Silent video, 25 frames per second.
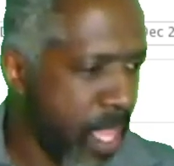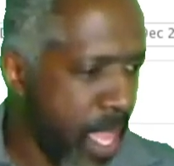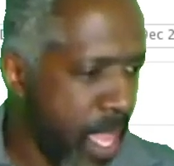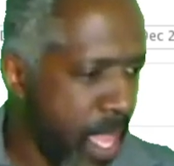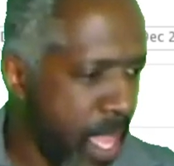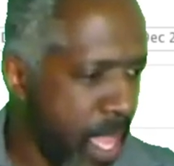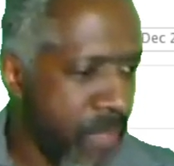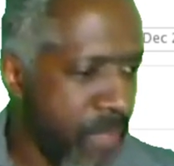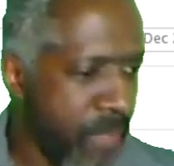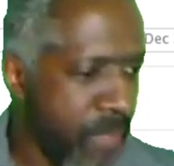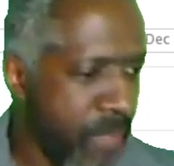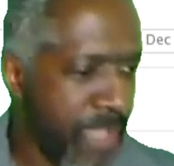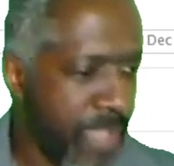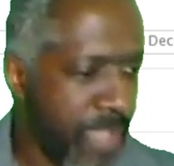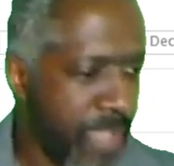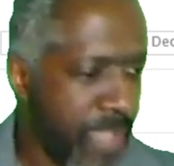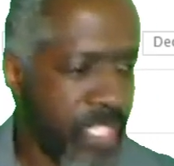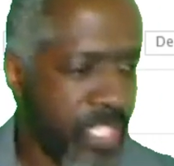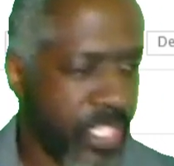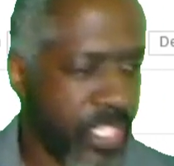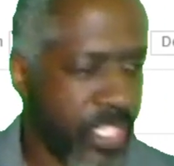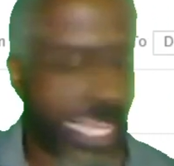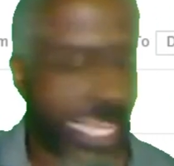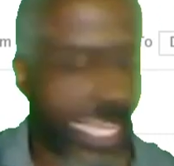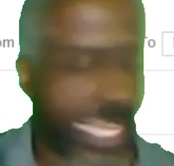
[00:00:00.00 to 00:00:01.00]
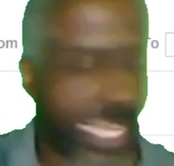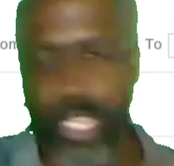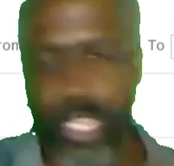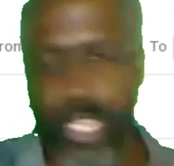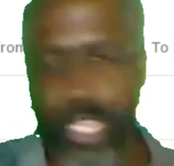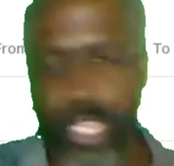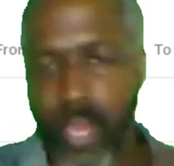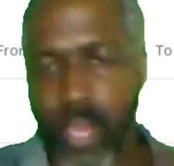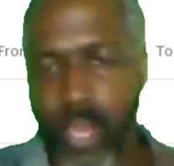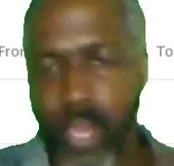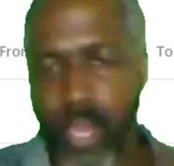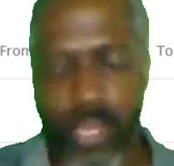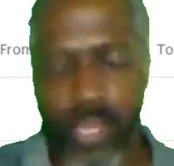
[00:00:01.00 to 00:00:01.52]
Everybody just kind of
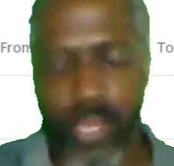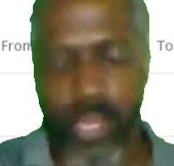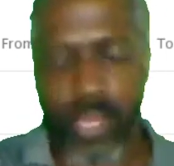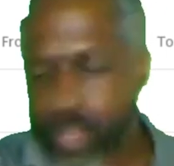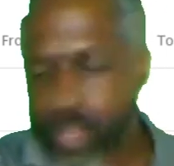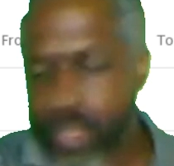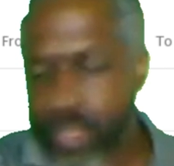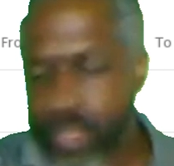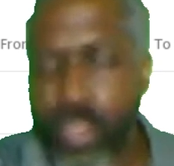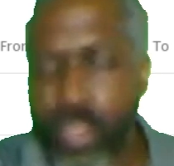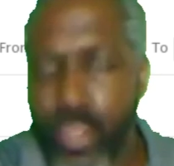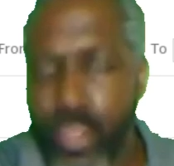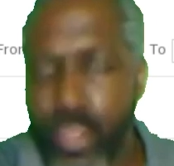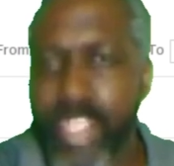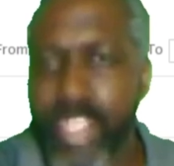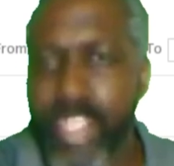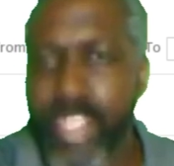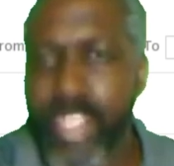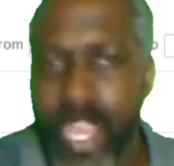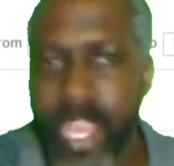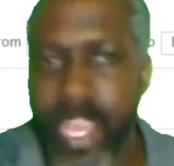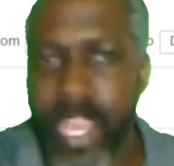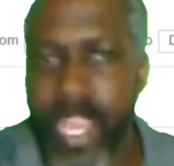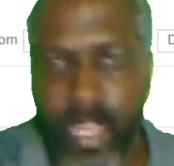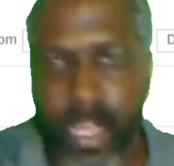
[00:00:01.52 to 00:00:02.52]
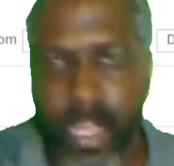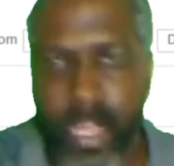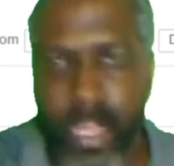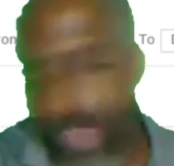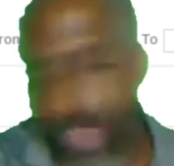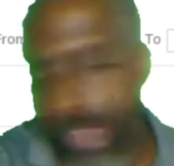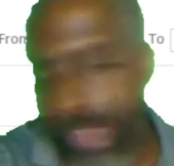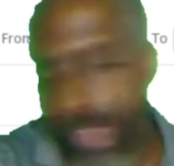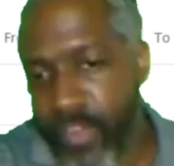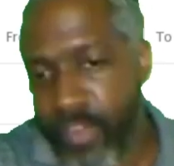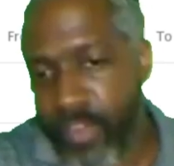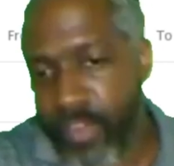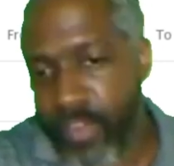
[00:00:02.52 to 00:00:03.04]
do a quick take
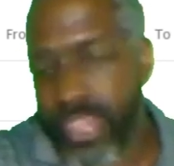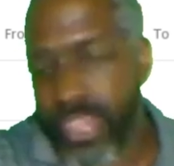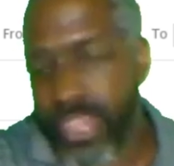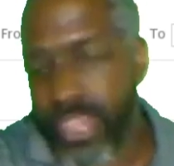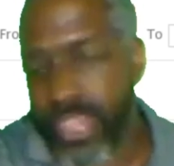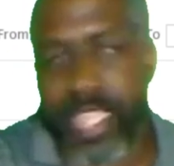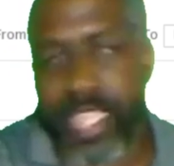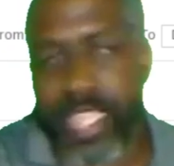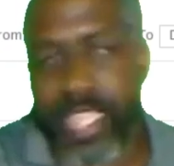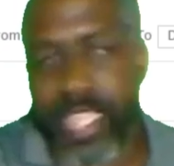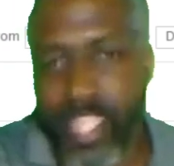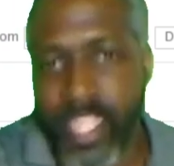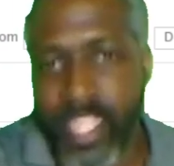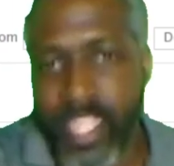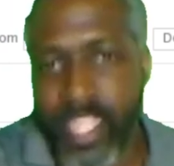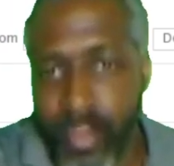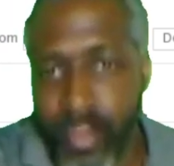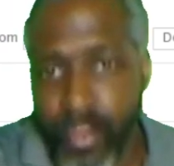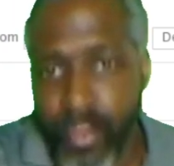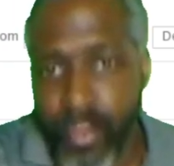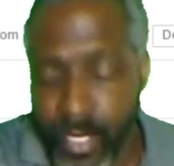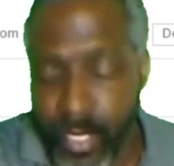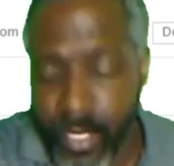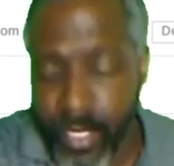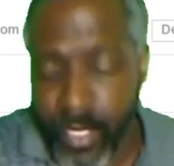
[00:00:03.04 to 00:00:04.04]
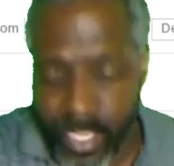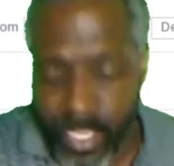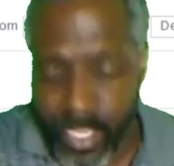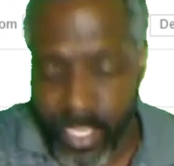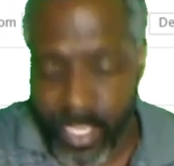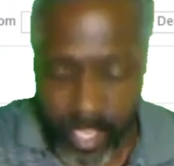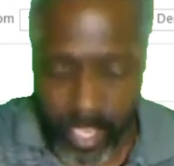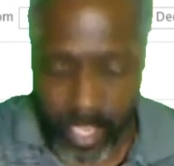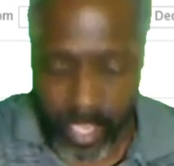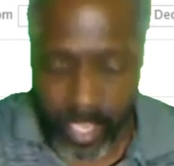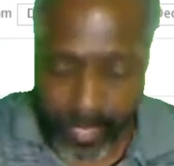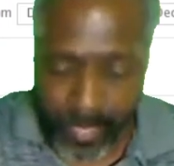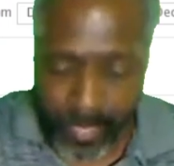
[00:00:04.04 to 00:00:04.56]
for everything as they get their books settled
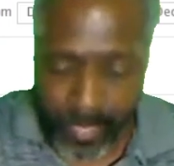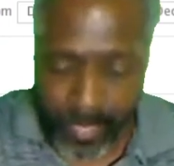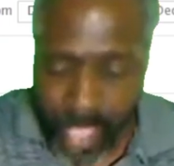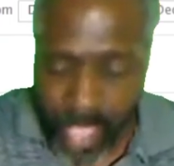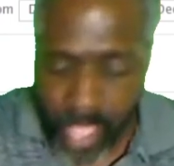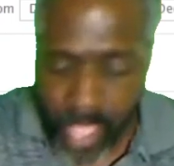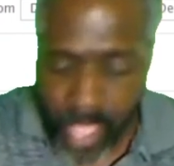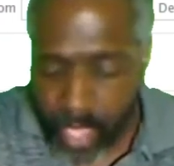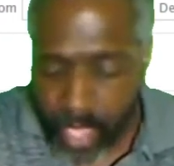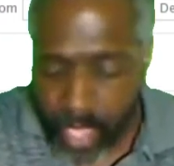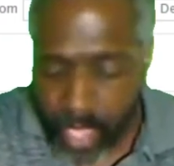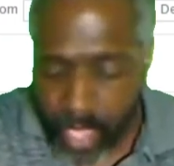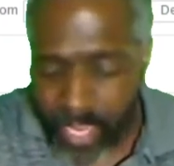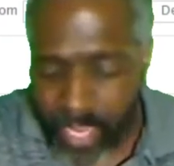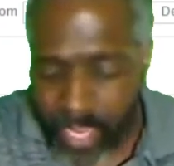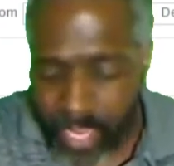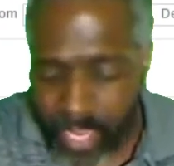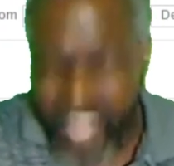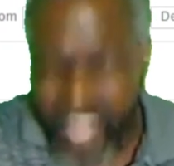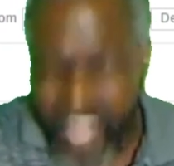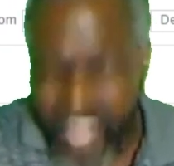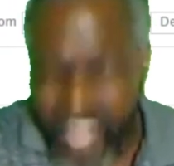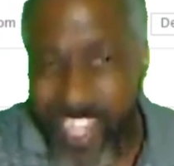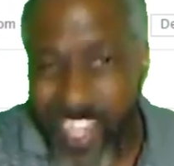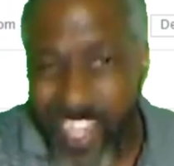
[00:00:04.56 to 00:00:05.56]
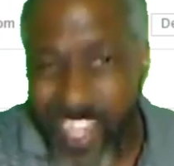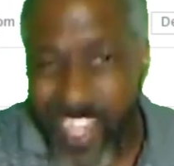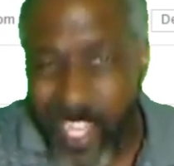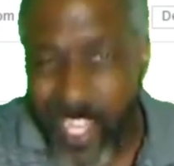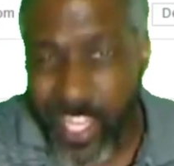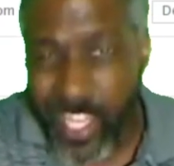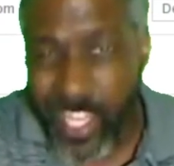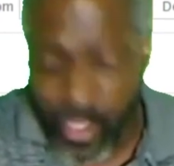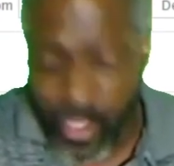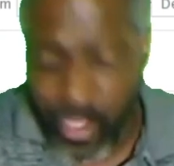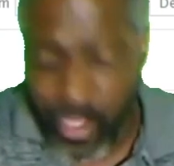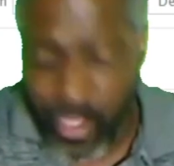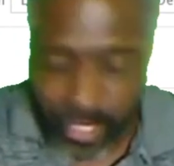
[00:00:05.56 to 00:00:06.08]
up. Again, nothing
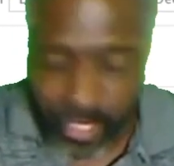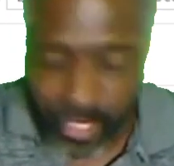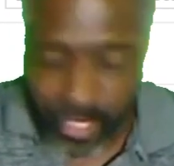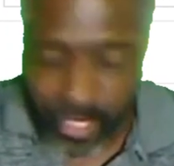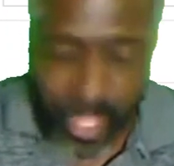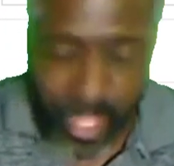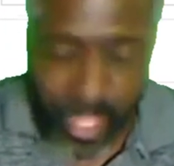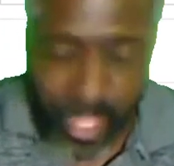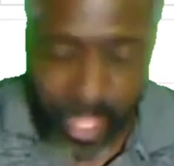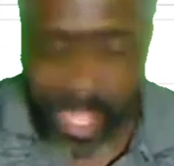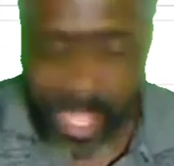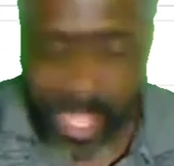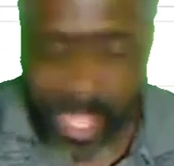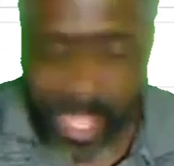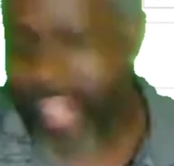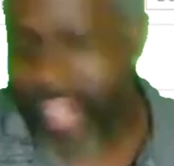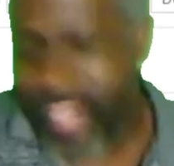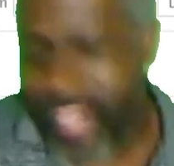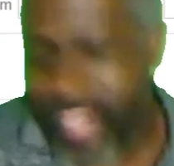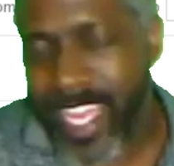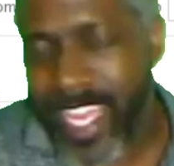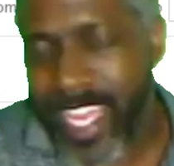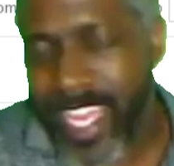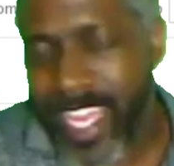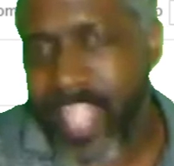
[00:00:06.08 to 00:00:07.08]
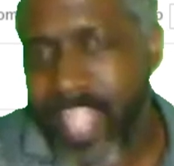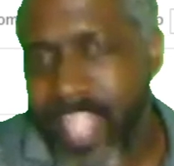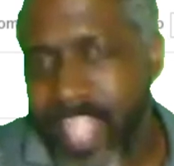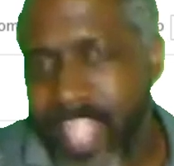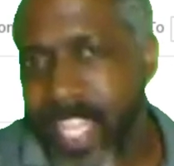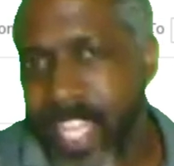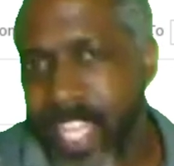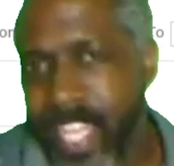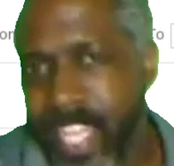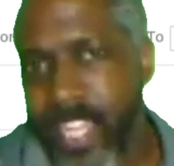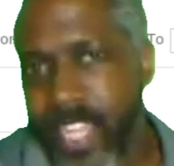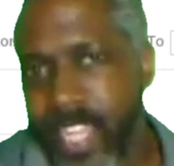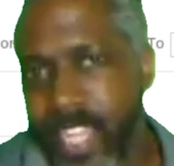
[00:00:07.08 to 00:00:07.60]
huge. The key thing
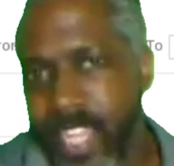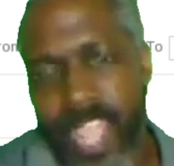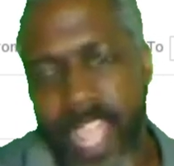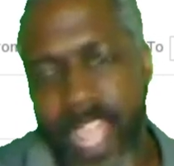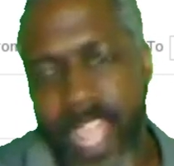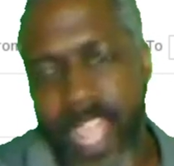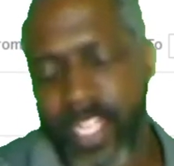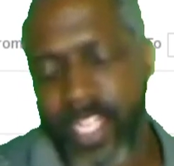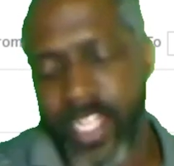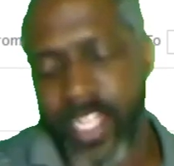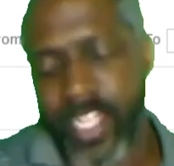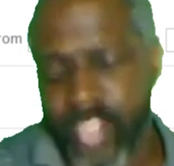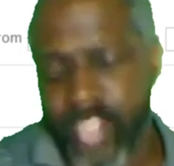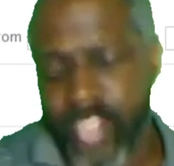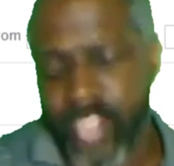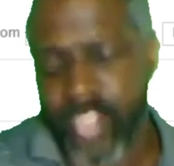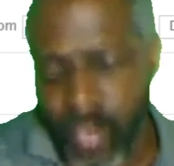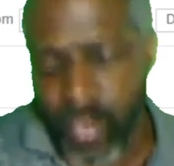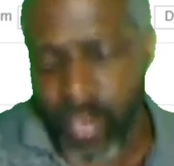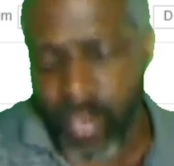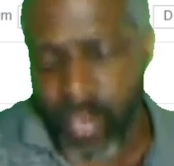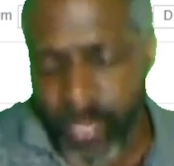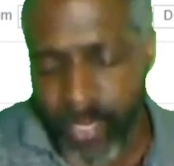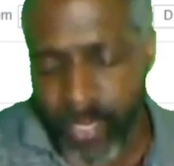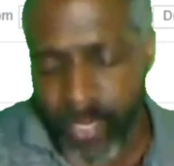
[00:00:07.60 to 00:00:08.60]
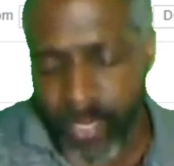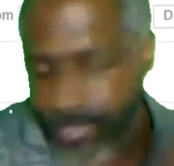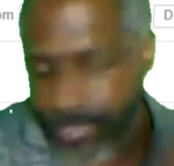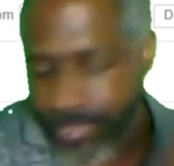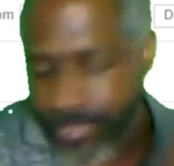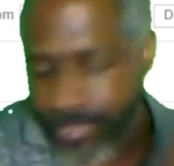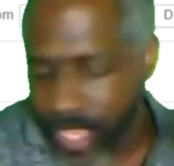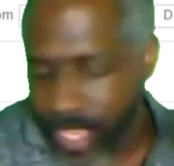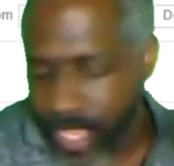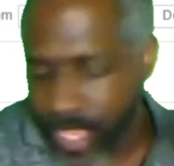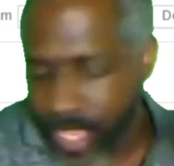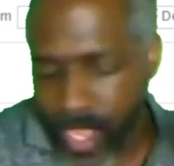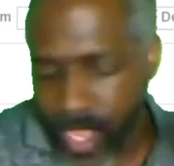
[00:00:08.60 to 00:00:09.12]
to look at in this chart
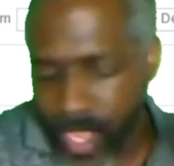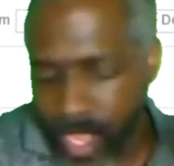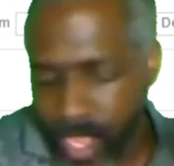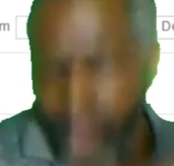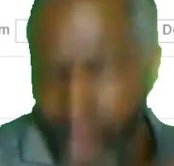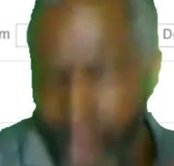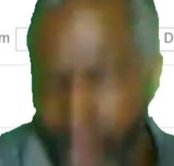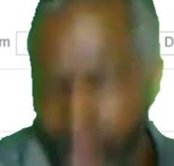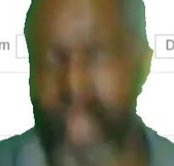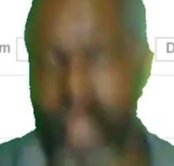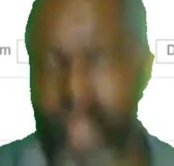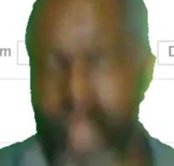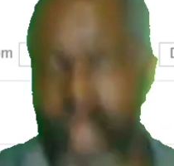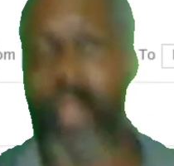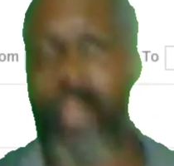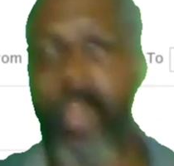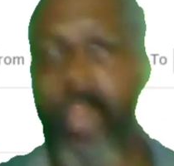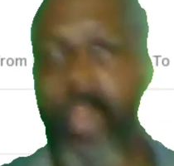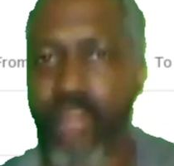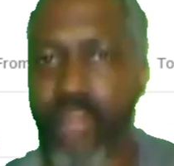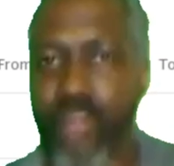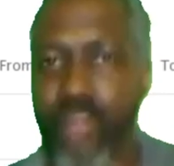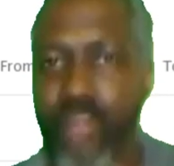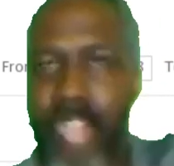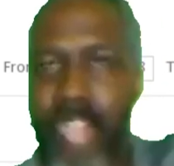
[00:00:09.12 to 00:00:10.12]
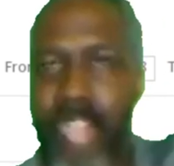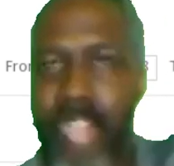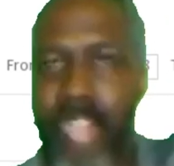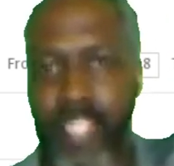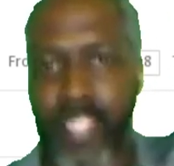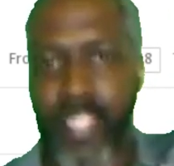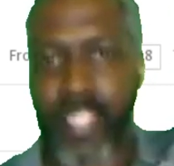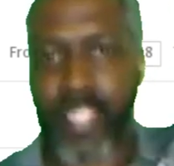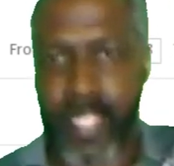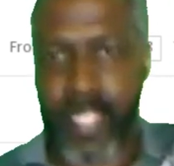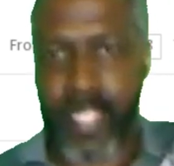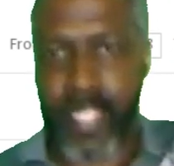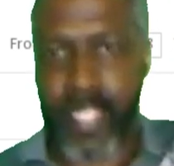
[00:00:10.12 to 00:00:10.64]
are the quick
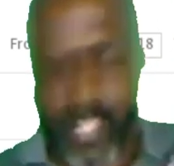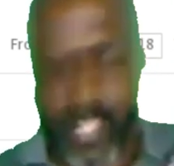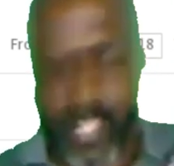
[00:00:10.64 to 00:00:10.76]
rises